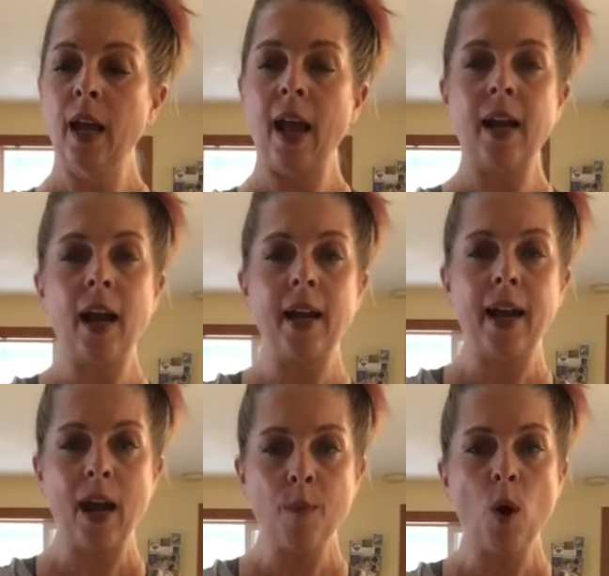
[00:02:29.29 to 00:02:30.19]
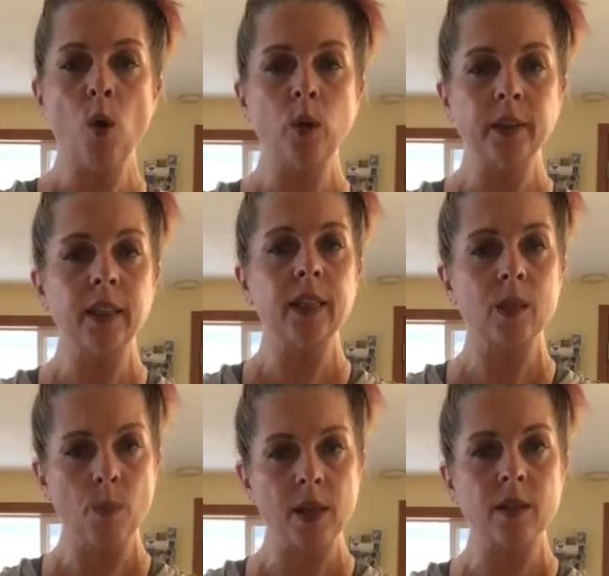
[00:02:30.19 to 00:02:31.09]
And I am holding this
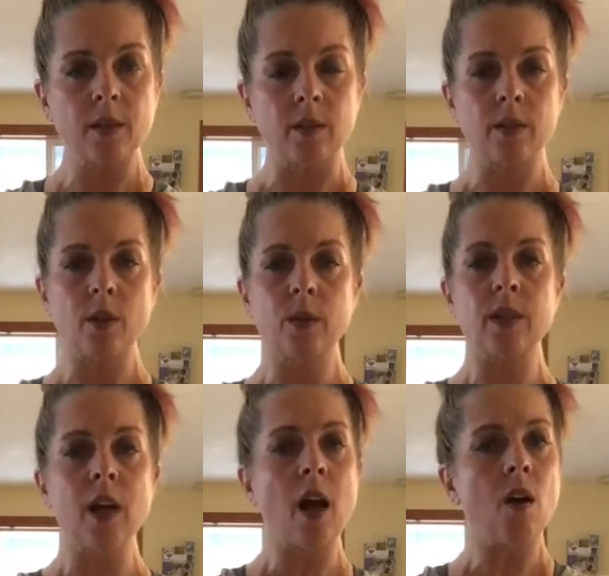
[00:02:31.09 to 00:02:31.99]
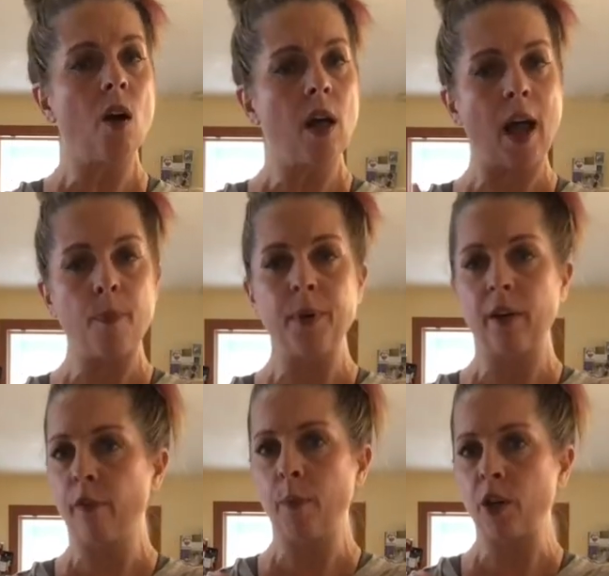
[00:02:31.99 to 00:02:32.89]
muscle, so it's not all happening
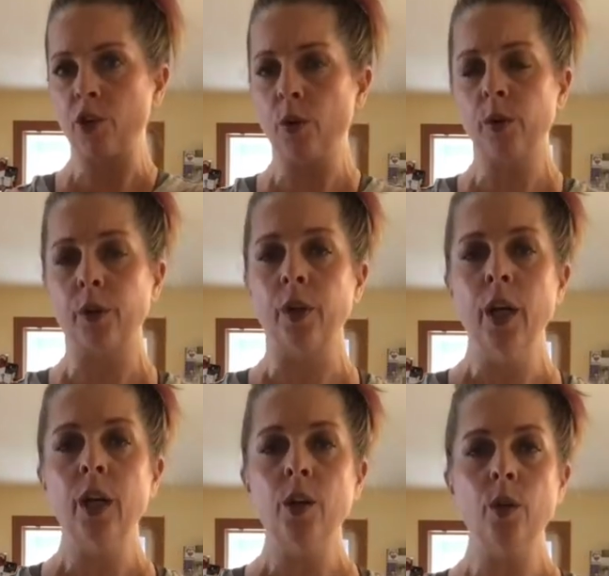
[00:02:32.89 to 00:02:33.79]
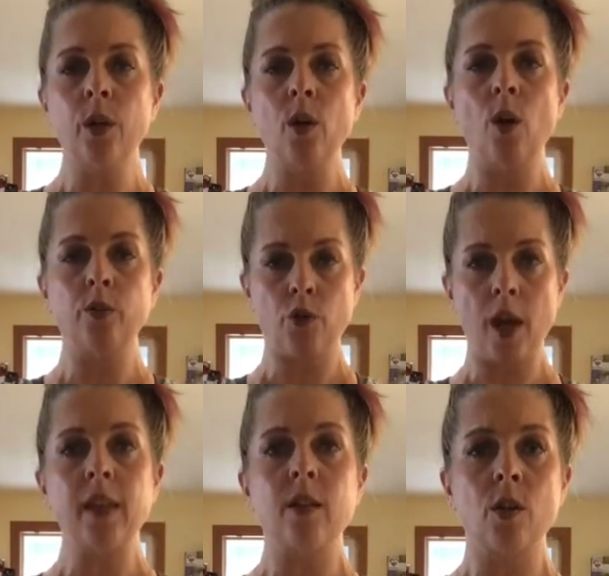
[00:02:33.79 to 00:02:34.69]
from my shoulder. You can try
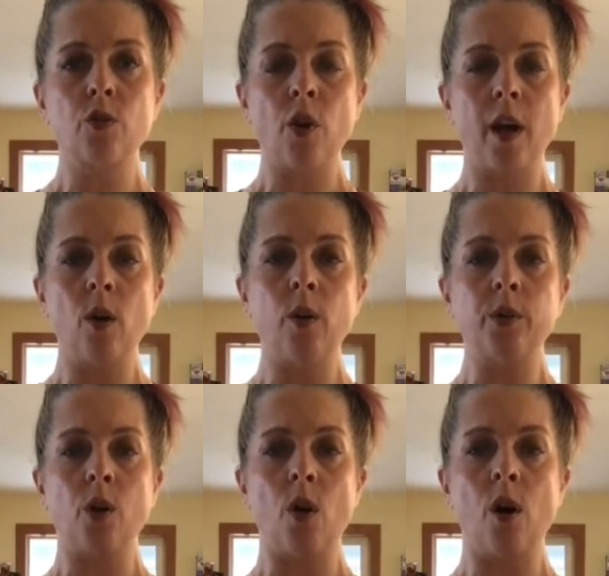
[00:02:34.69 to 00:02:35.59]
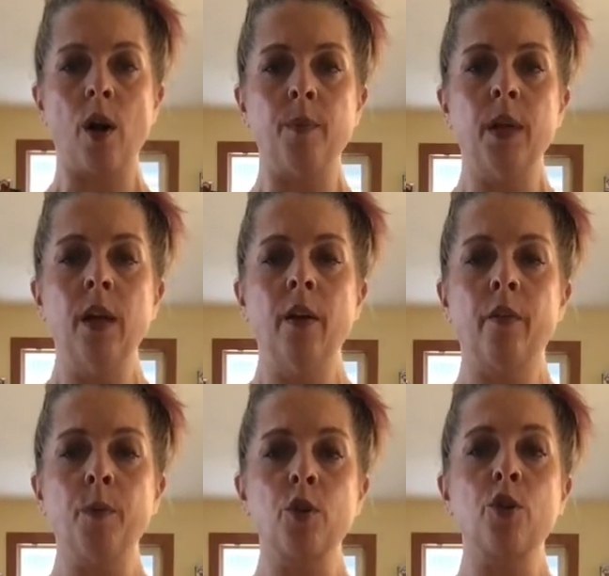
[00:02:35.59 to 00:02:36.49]
this. Try to hold your arm from
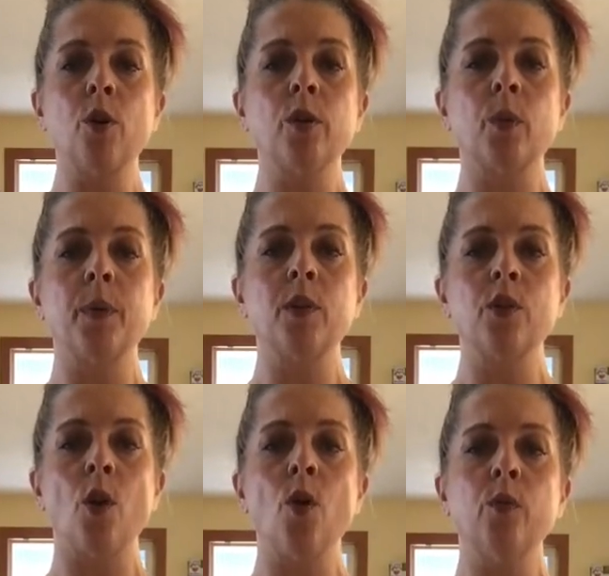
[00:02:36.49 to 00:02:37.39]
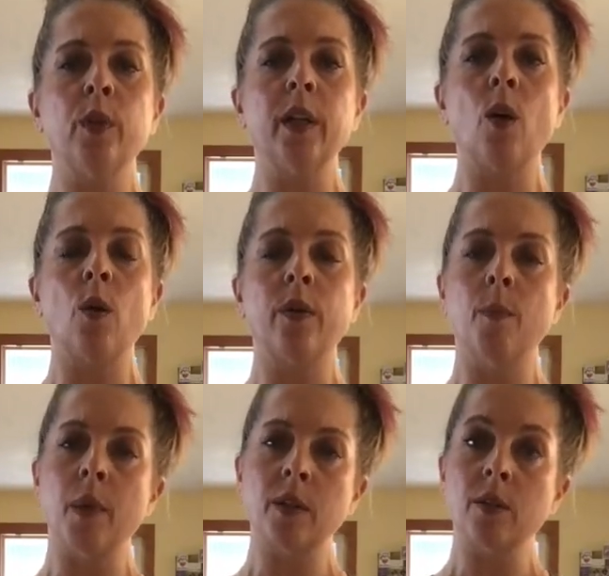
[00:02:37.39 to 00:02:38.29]
your shoulder, but don't really hold the
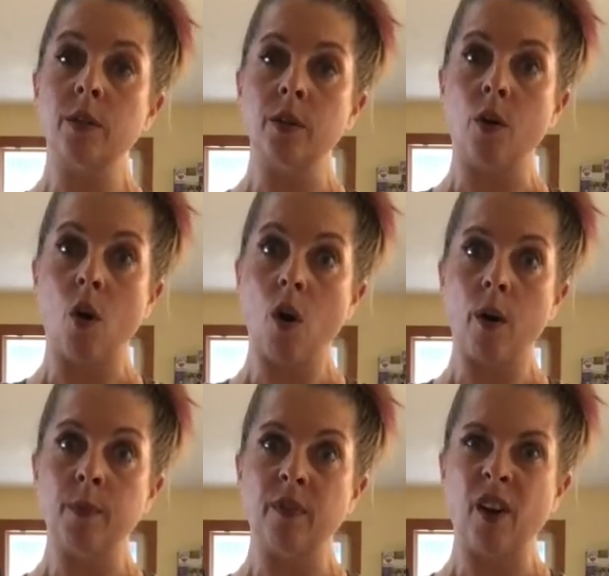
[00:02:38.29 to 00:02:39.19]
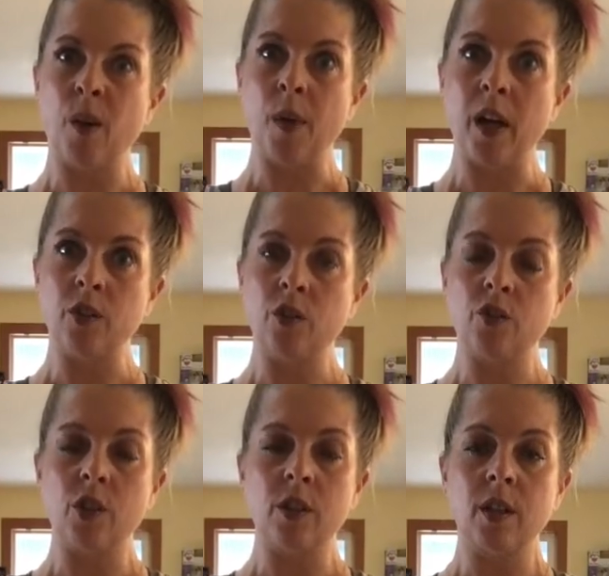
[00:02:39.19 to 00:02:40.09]
muscles in your arms very much,
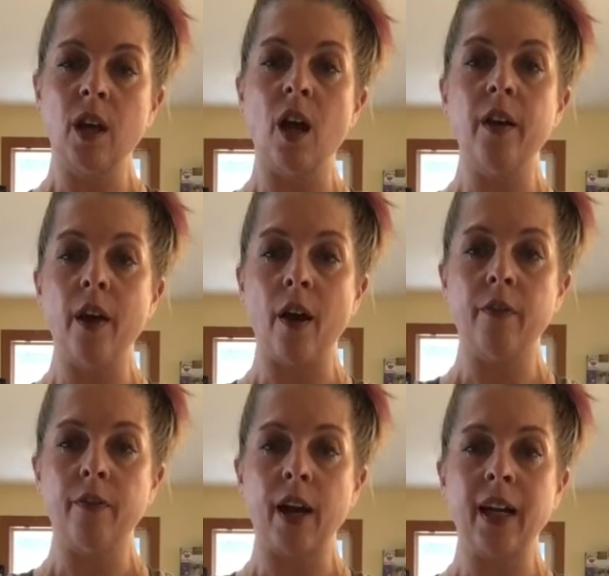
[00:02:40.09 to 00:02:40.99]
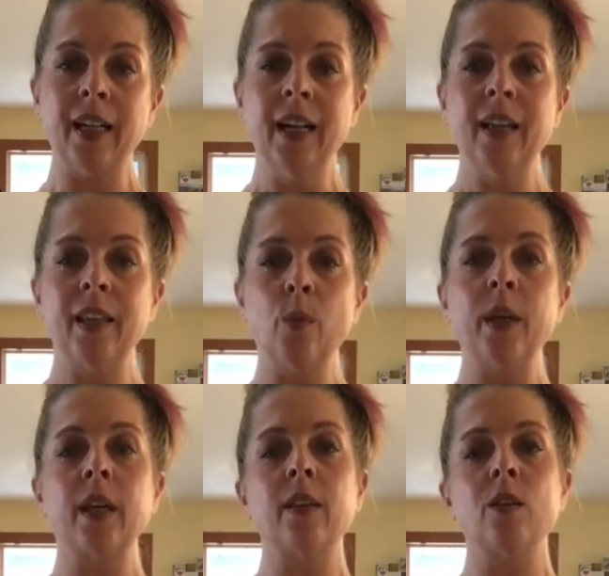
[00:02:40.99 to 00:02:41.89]
just enough, right? Then we
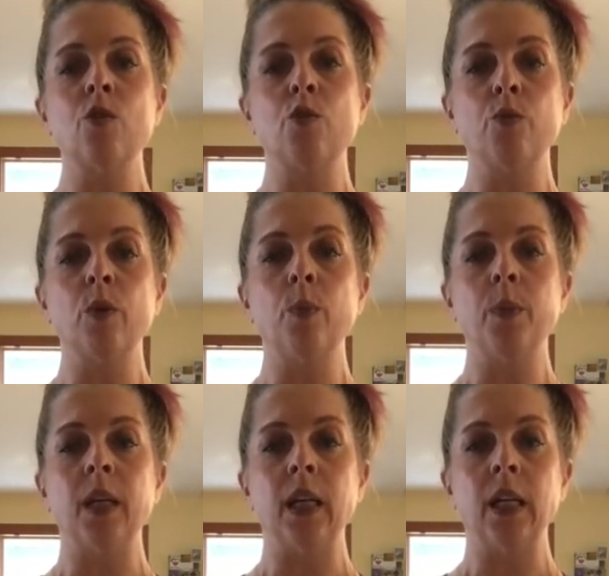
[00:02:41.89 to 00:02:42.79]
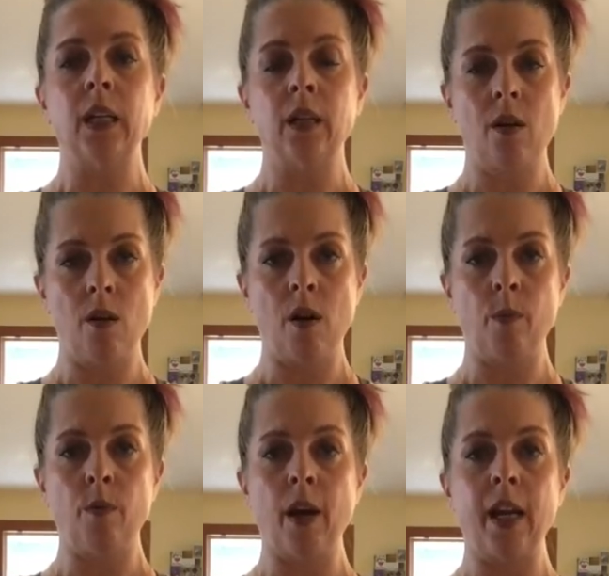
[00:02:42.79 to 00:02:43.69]
get this droopy arm,
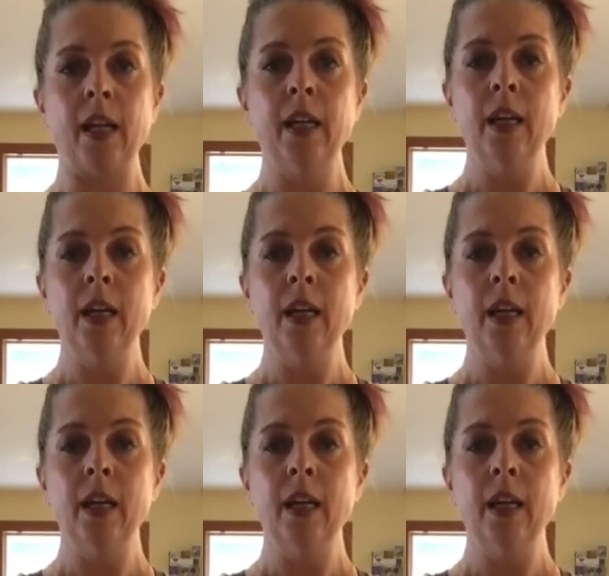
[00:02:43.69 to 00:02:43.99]
right?